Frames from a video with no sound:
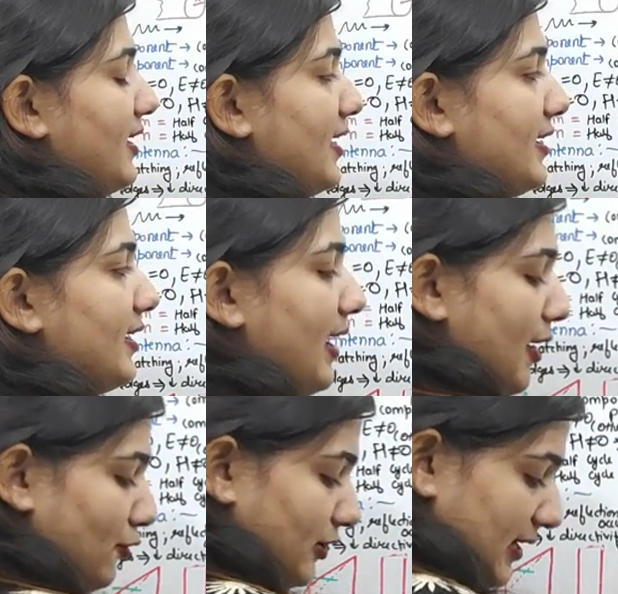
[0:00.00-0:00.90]
flaring
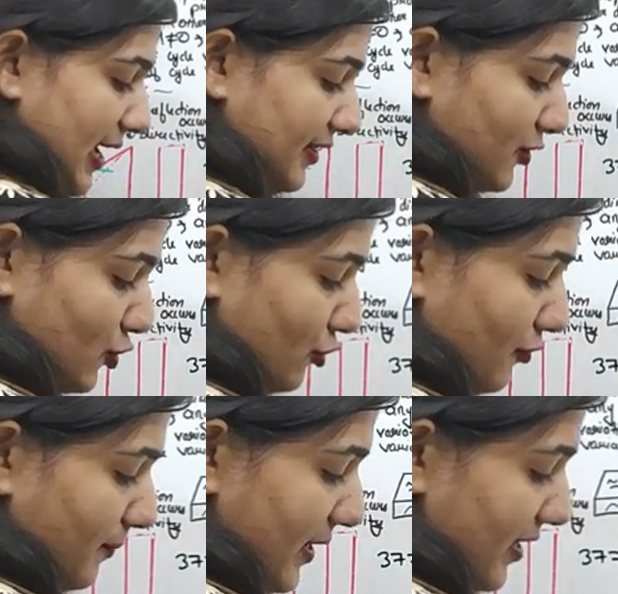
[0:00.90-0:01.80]
out length
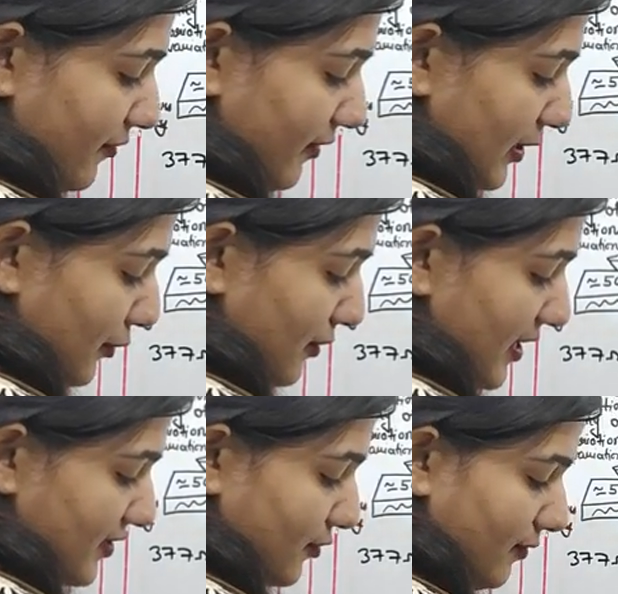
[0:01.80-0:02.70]
should be equal to
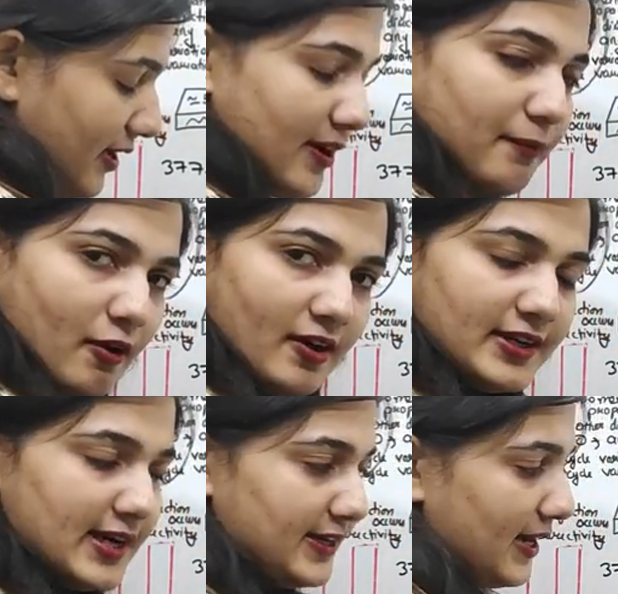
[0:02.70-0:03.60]
A square
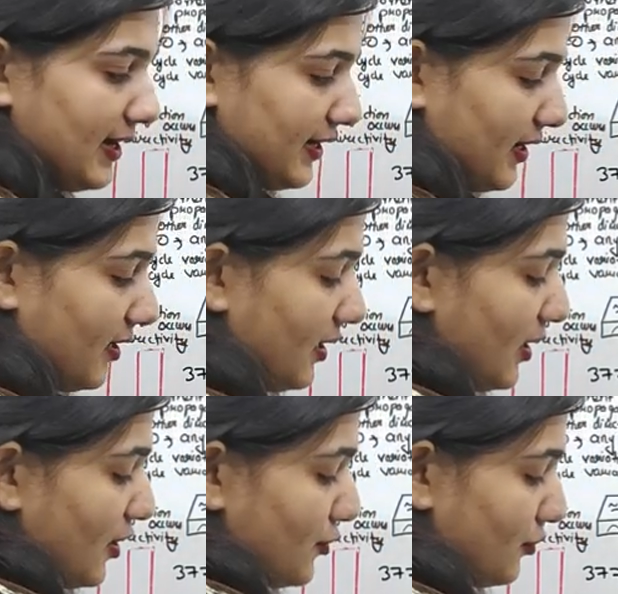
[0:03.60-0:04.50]
upon A delta.
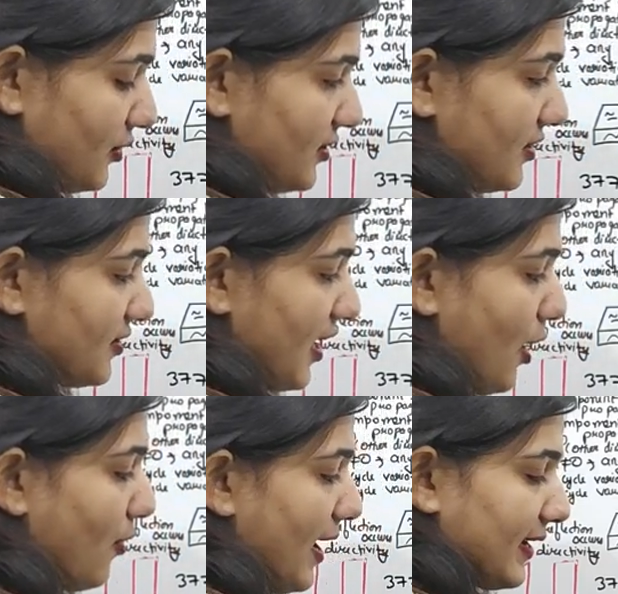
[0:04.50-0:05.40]
So this is
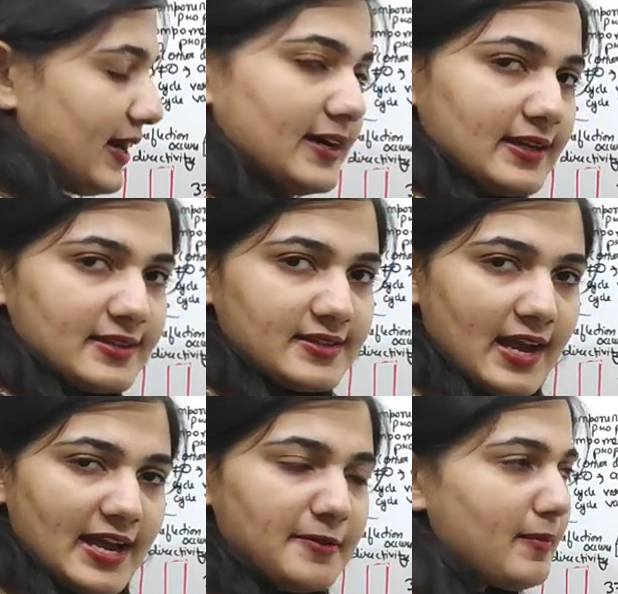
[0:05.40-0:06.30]
how I can
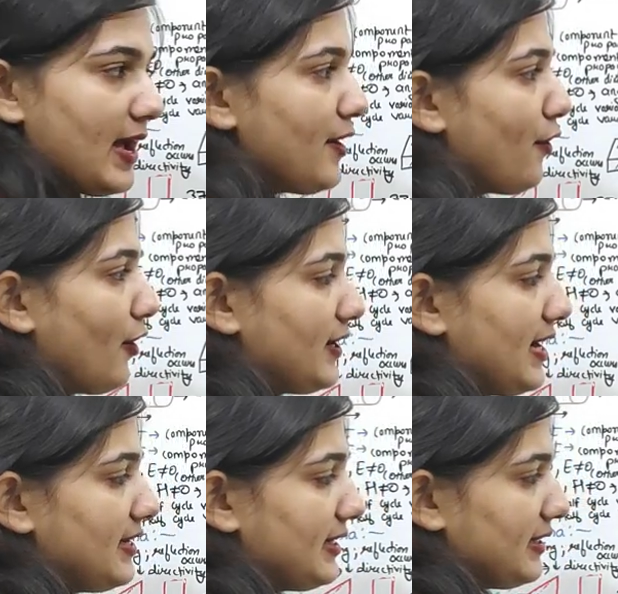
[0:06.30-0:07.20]
design my horn
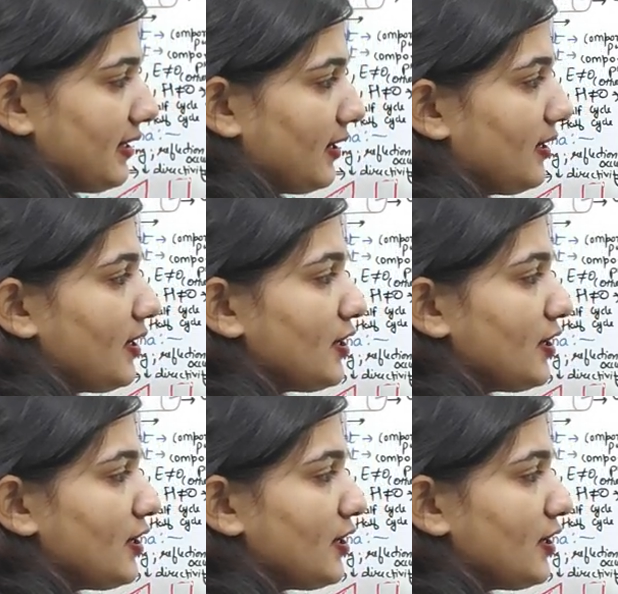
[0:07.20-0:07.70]
antenna.